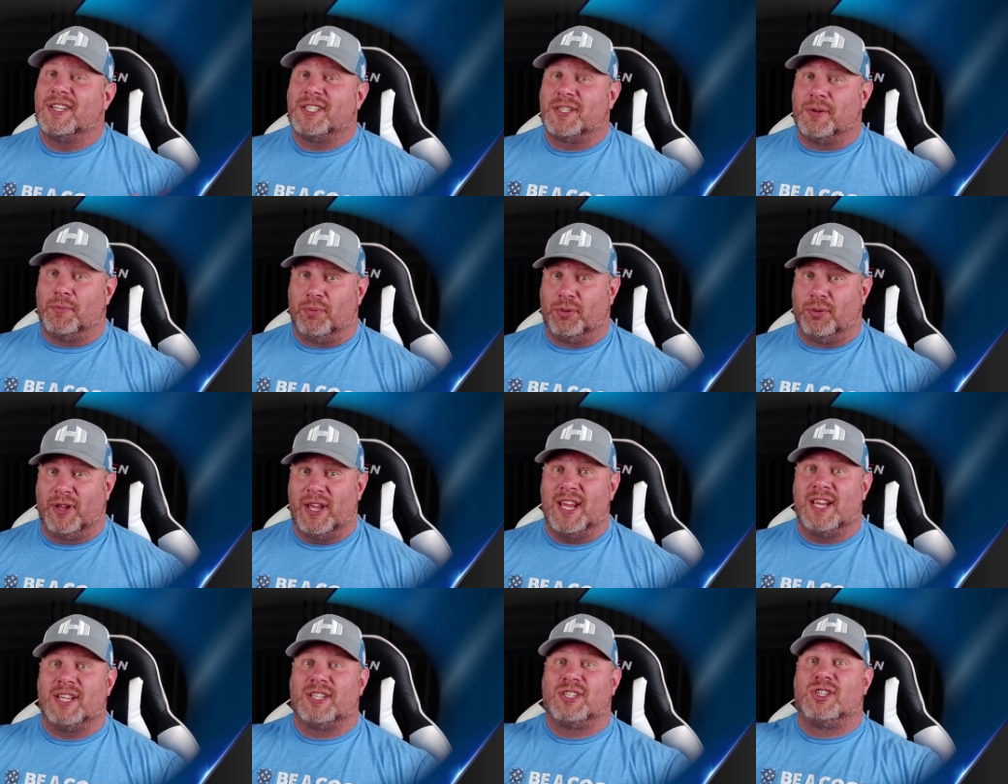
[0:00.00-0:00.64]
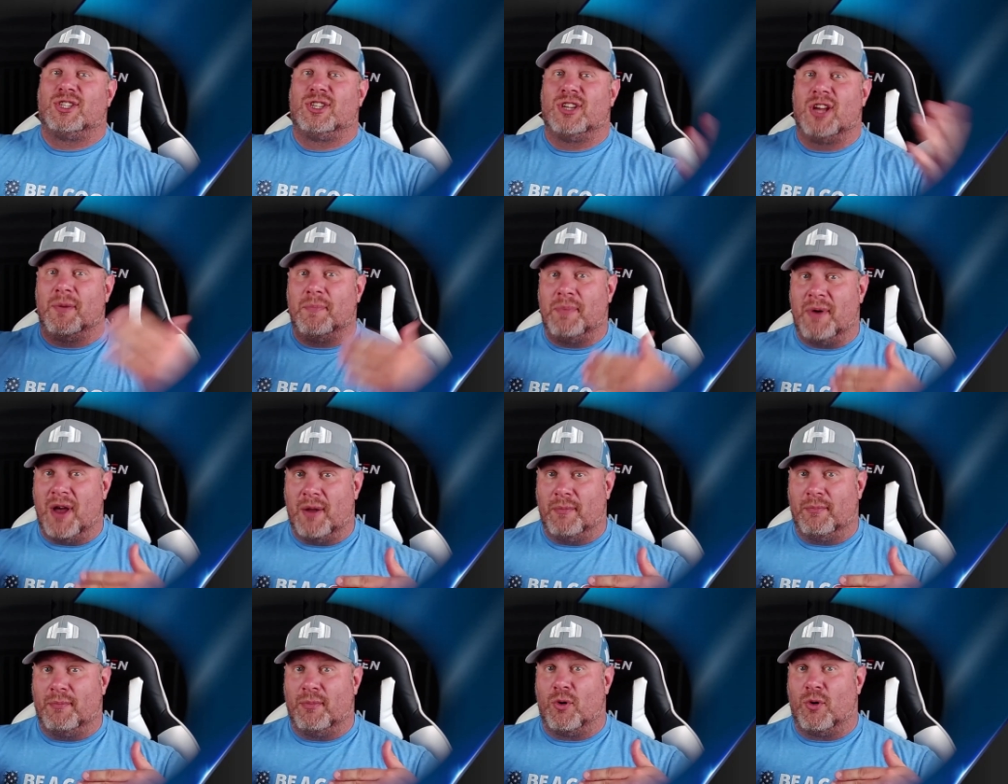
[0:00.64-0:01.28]
So please
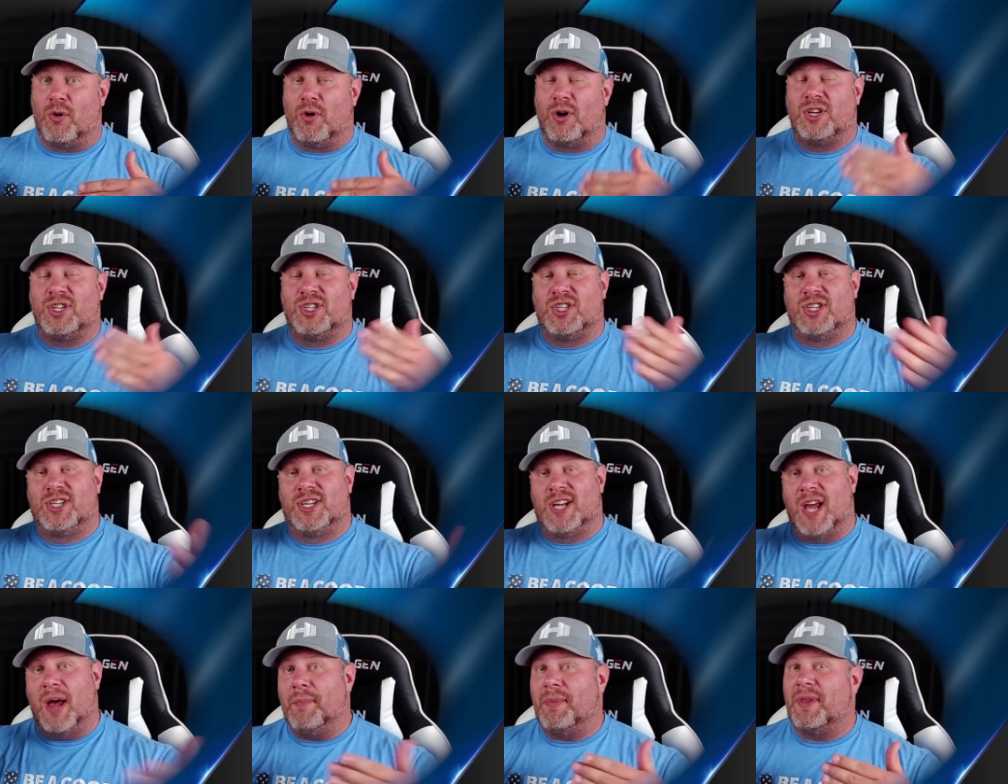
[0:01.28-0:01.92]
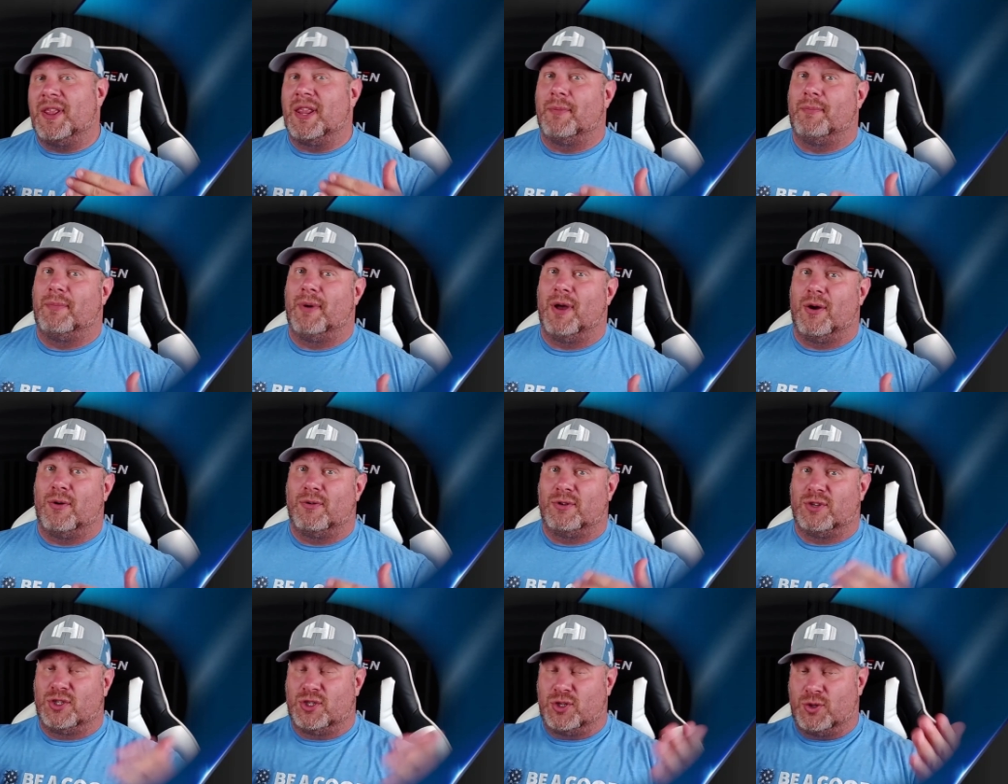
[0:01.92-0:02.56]
jump on board. Jump in the
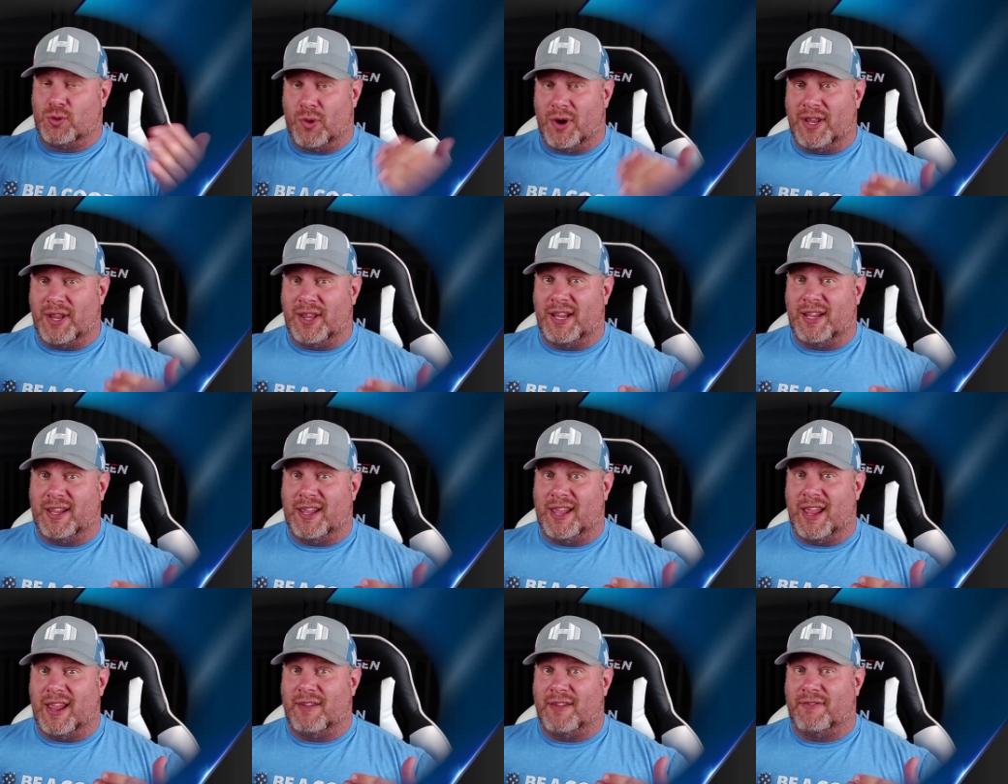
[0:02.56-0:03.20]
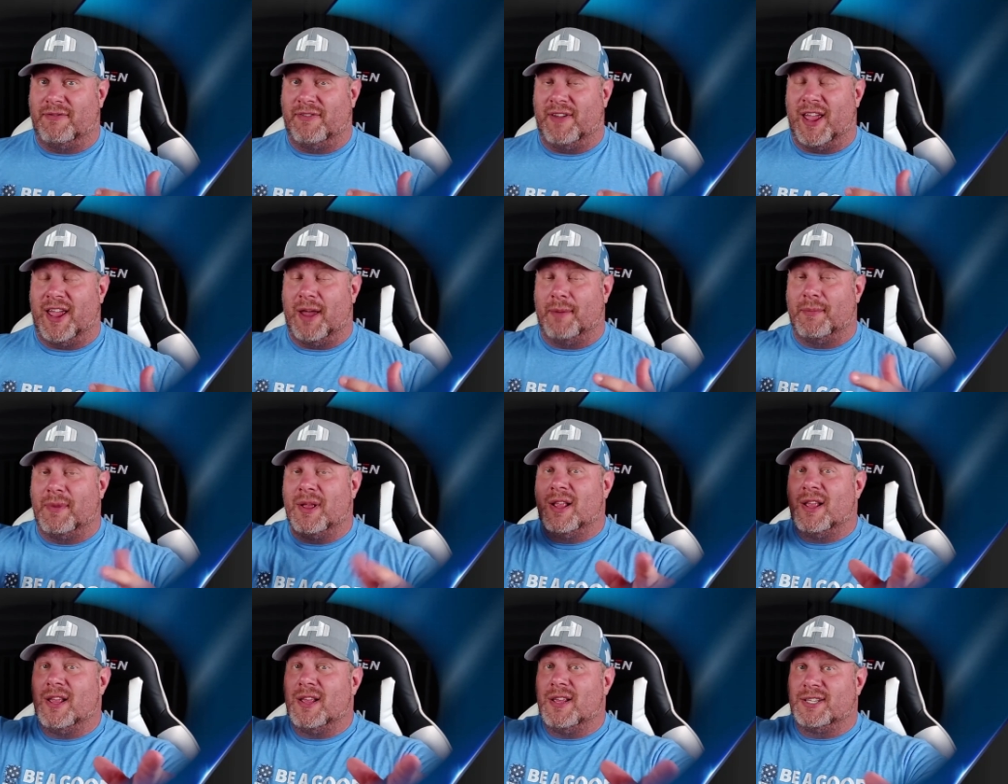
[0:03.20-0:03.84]
boat. Join the King
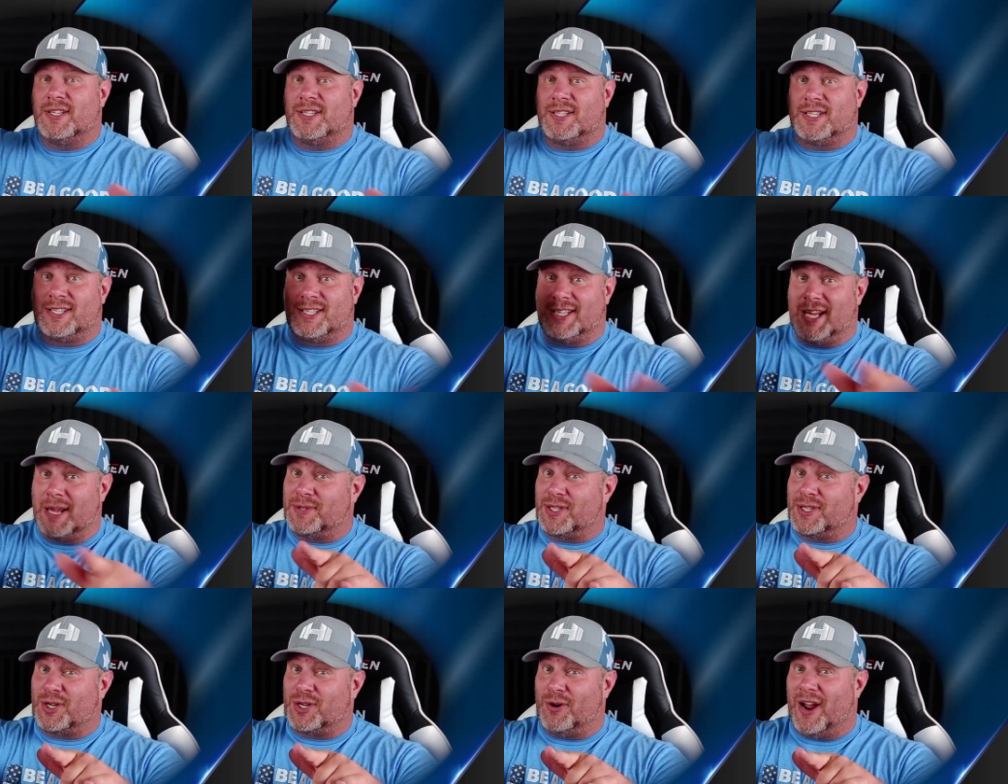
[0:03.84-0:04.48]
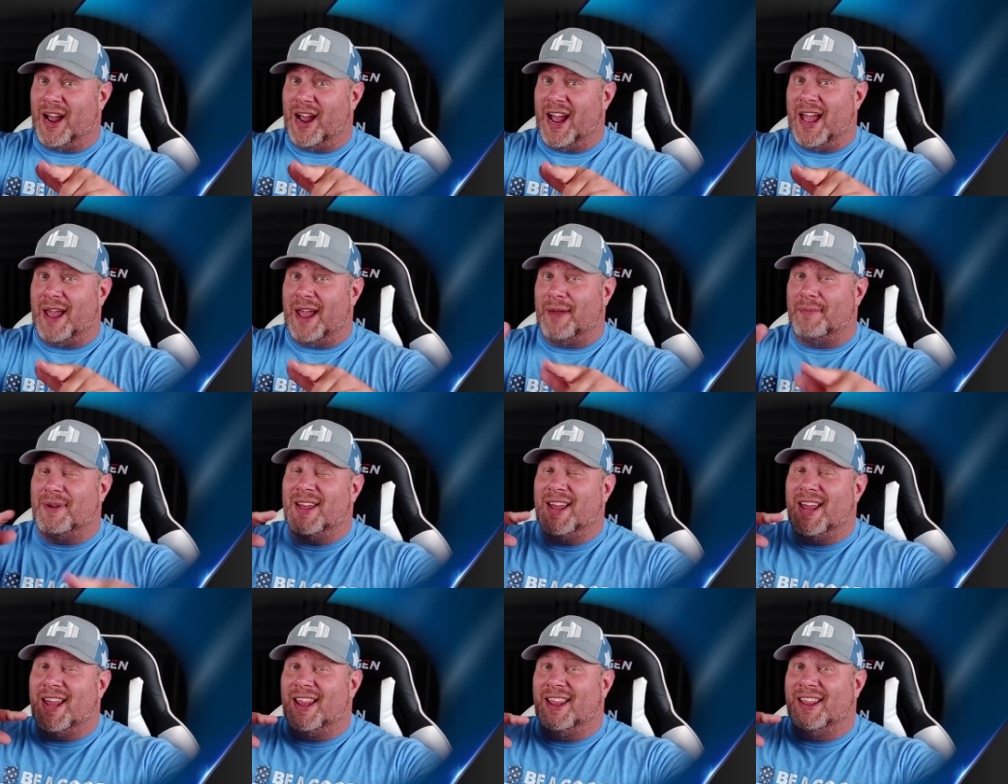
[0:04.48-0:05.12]
fam.
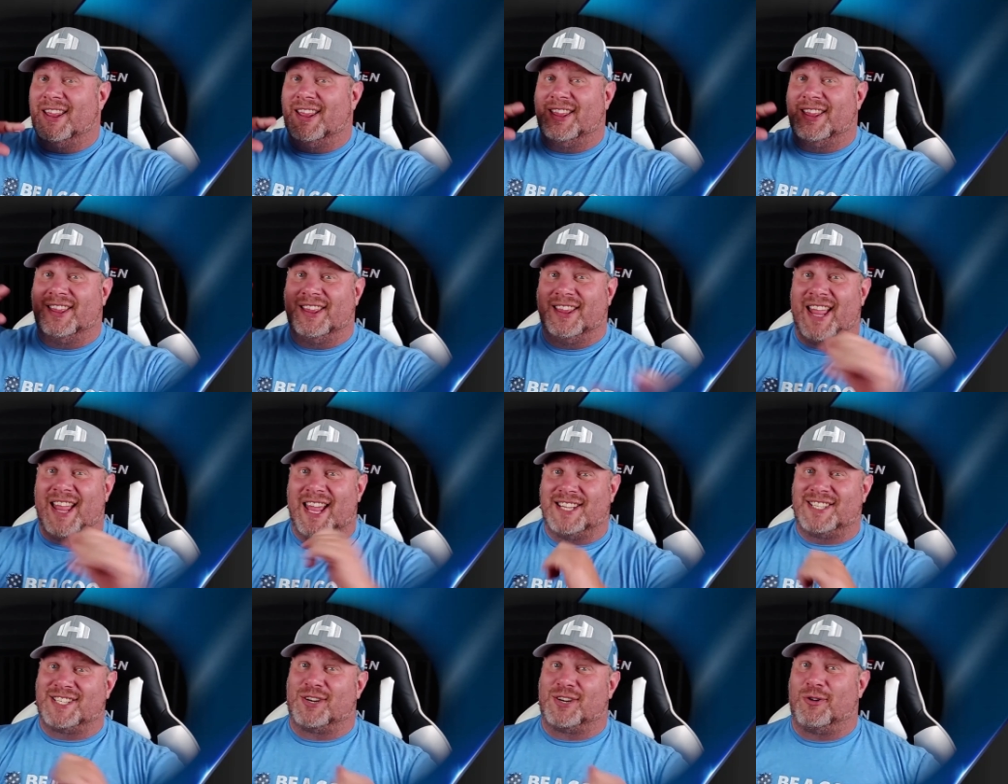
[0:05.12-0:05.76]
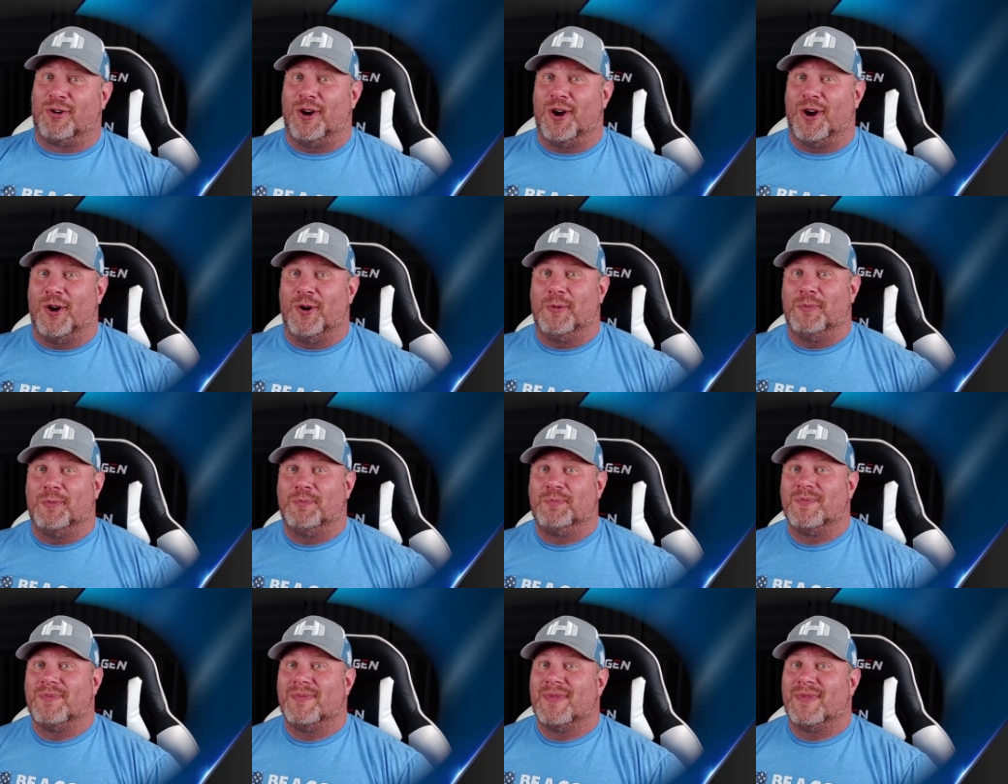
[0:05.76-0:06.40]
Subscribe. Let's
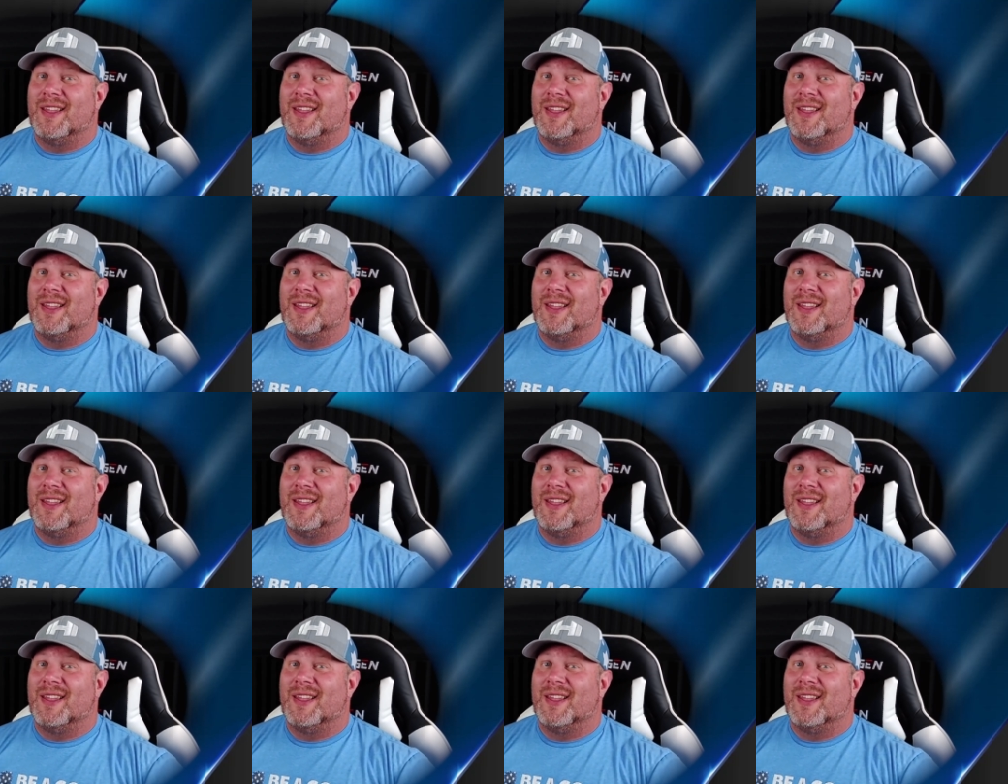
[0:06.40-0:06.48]
grow.